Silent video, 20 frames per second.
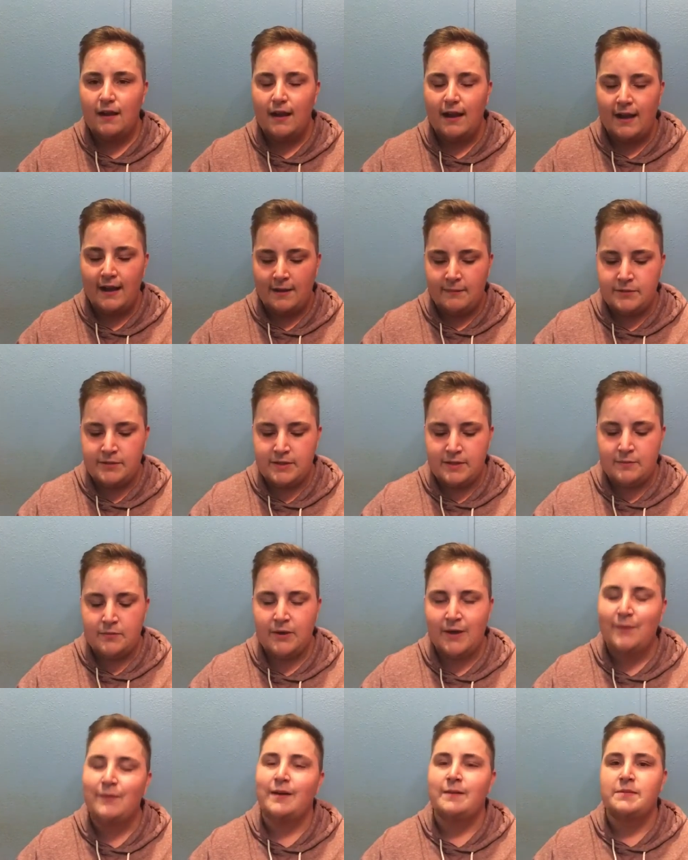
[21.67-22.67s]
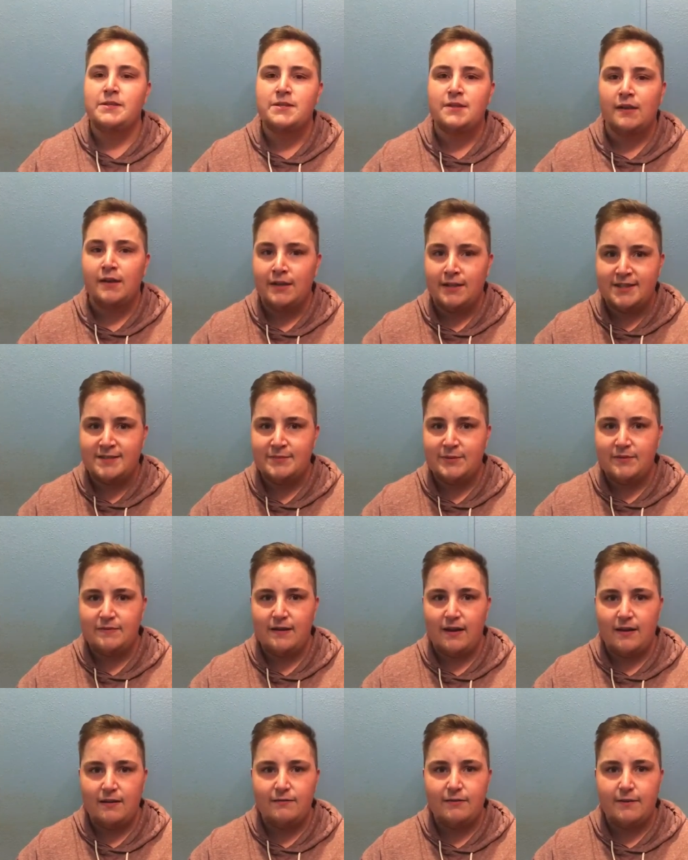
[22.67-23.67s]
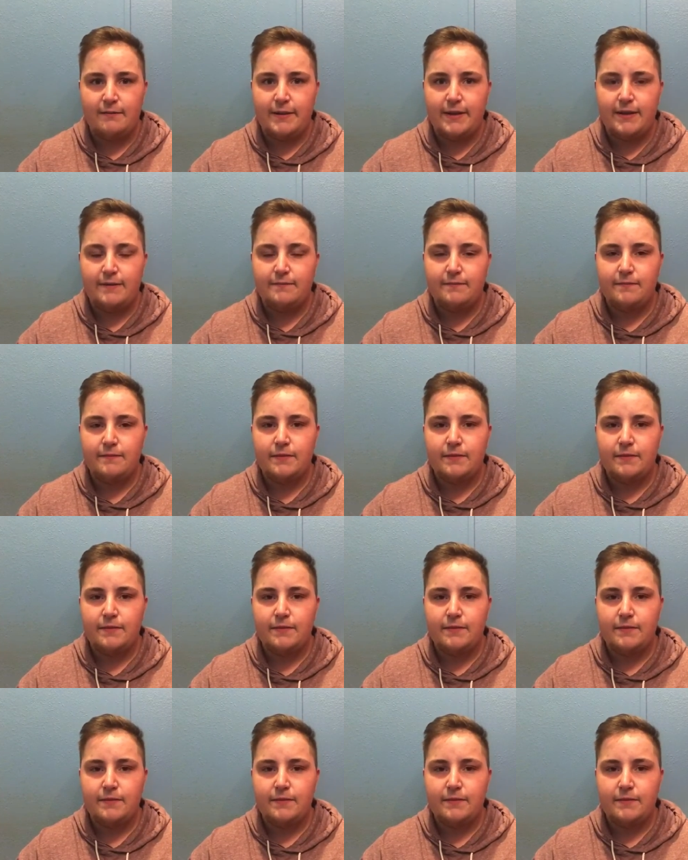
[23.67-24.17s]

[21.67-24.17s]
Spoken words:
and I'm to the point where I'm starting to move on from it.